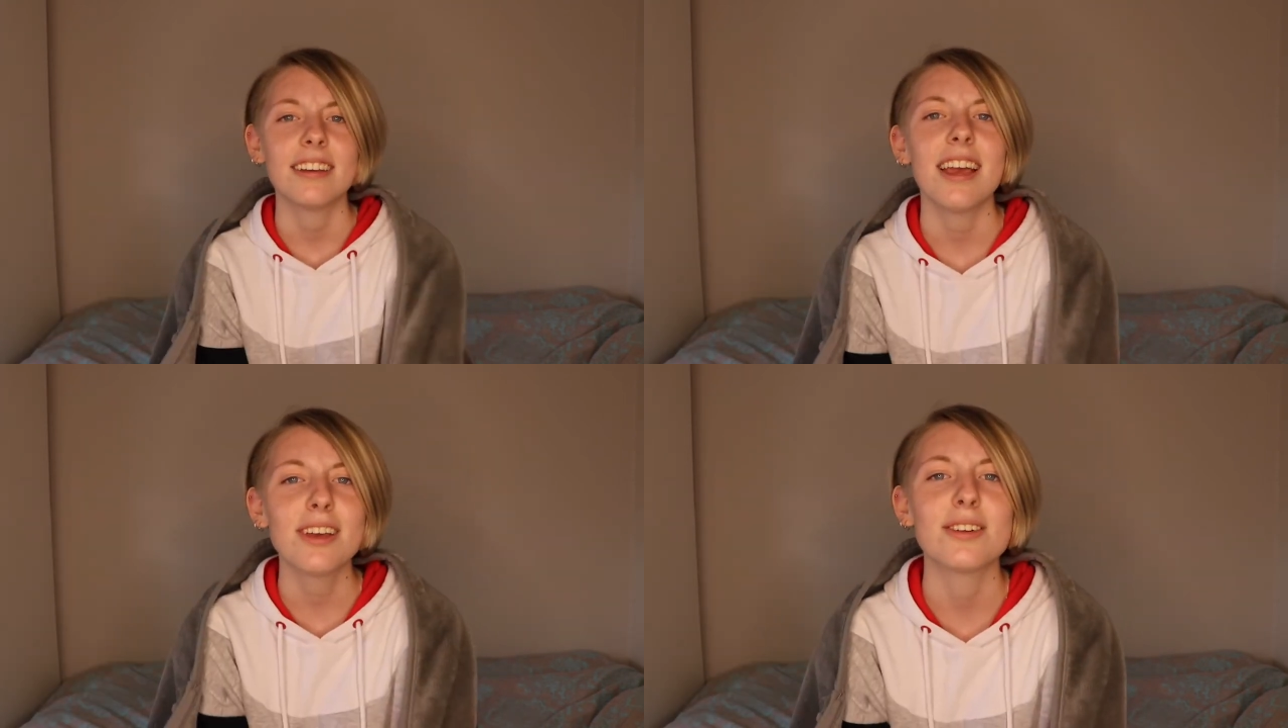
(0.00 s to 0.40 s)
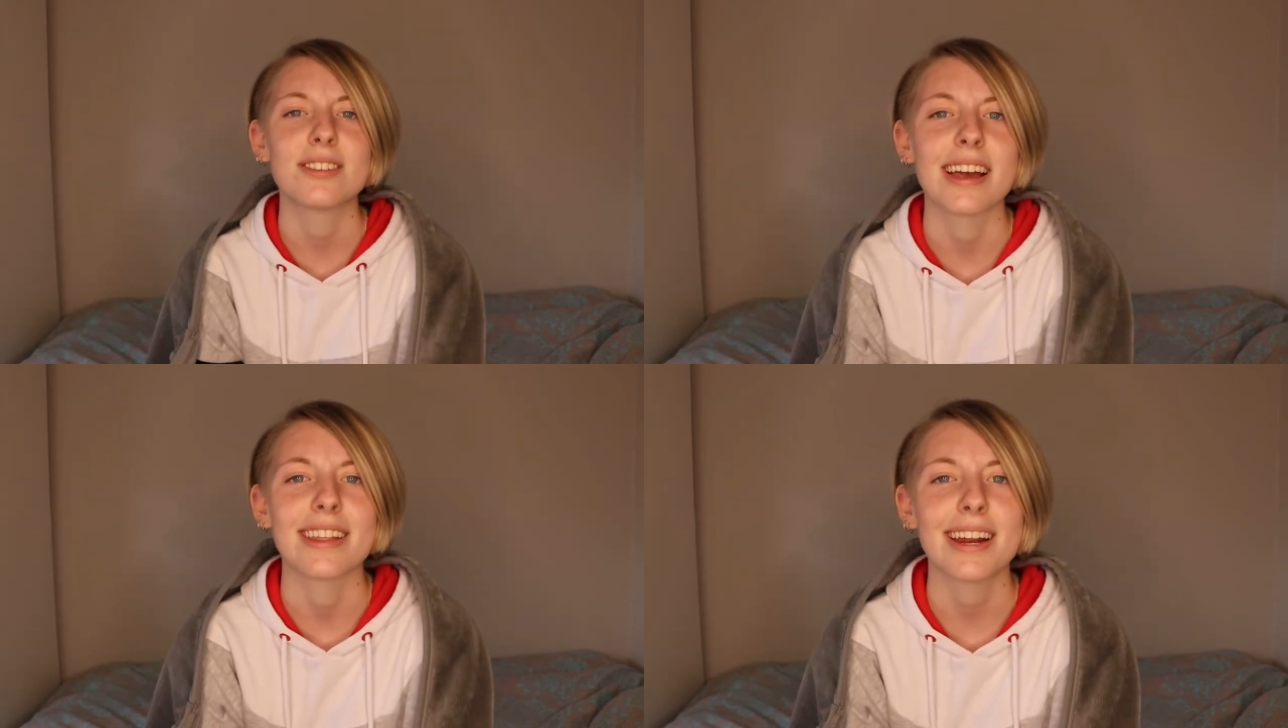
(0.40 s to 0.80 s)
you could
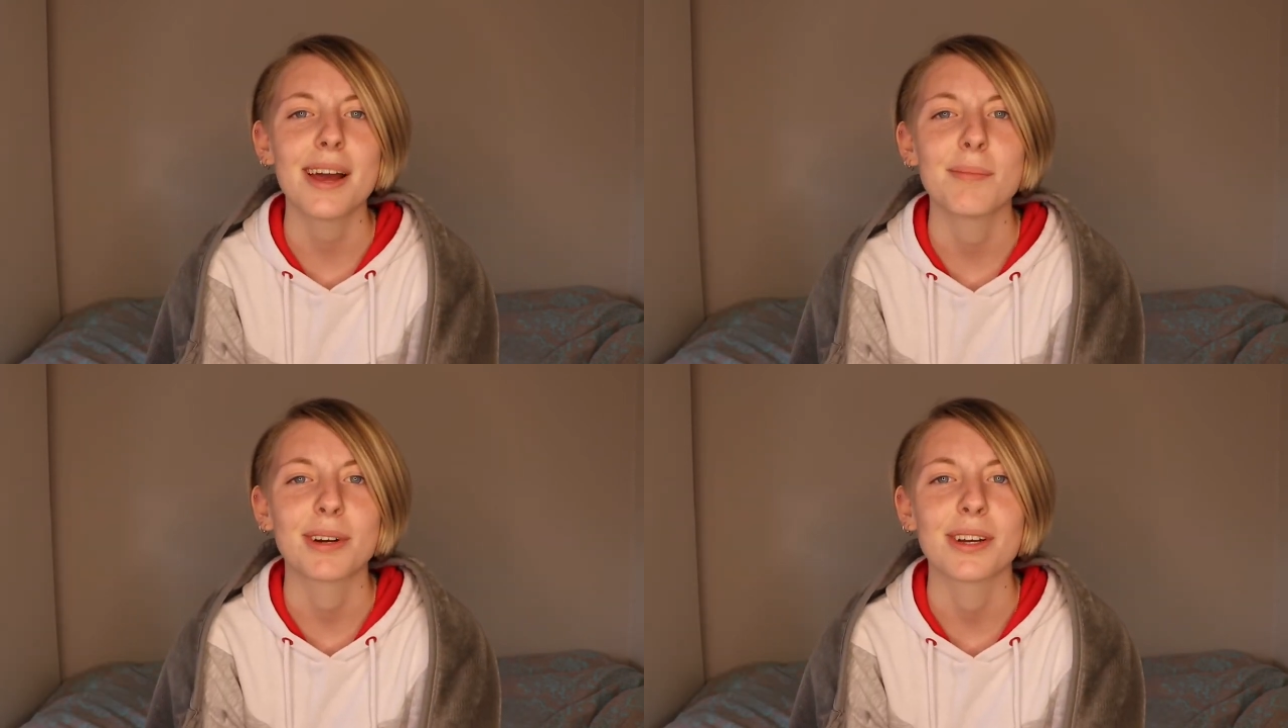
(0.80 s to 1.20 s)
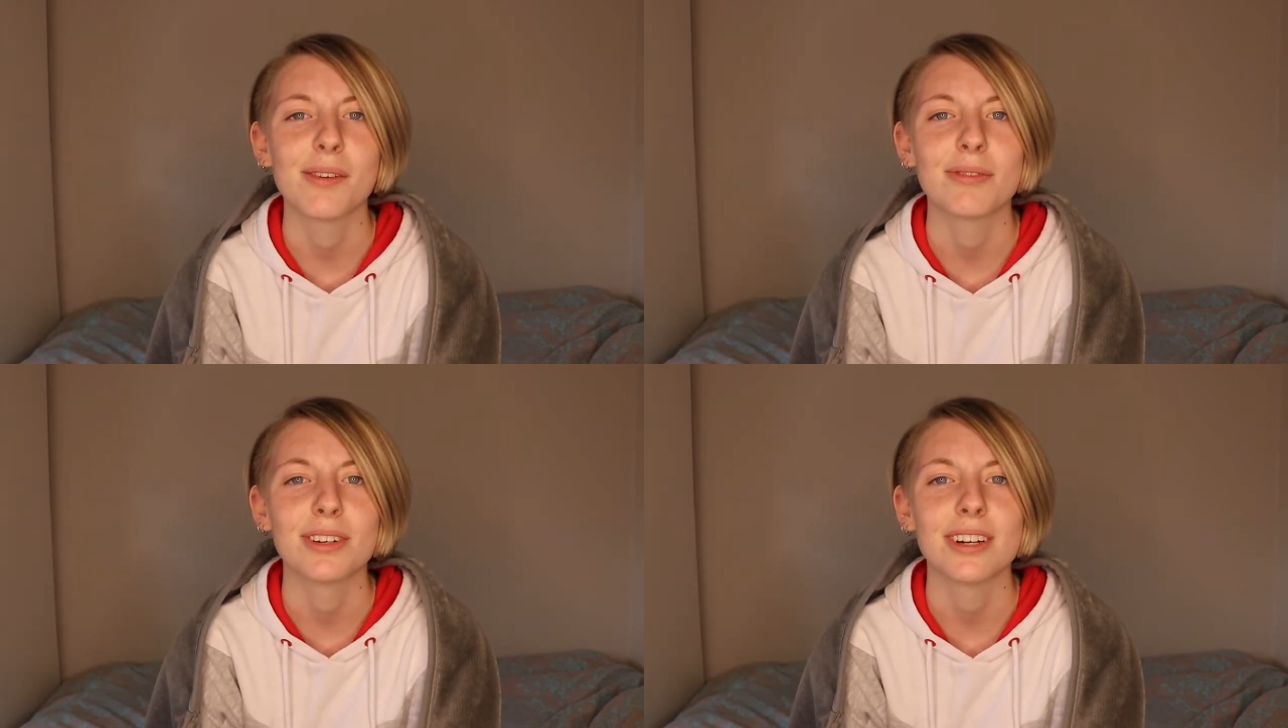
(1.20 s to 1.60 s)
say that. I am pretty
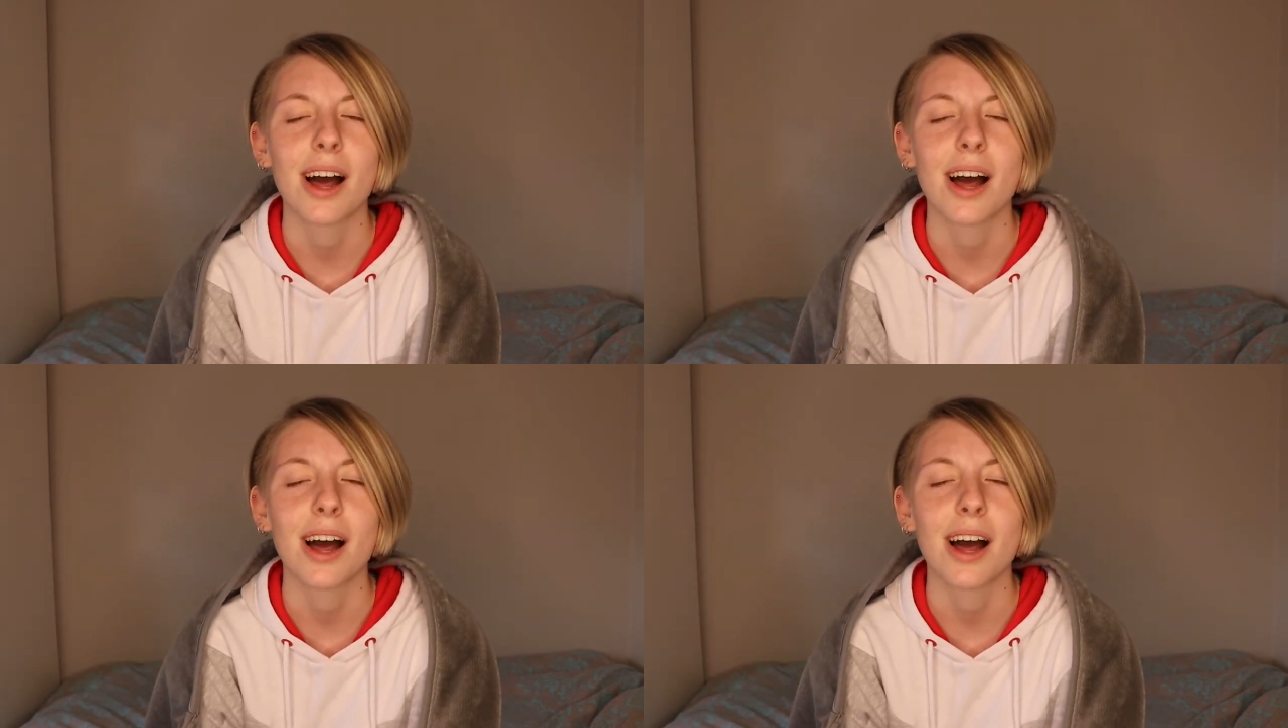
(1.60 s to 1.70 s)
confident.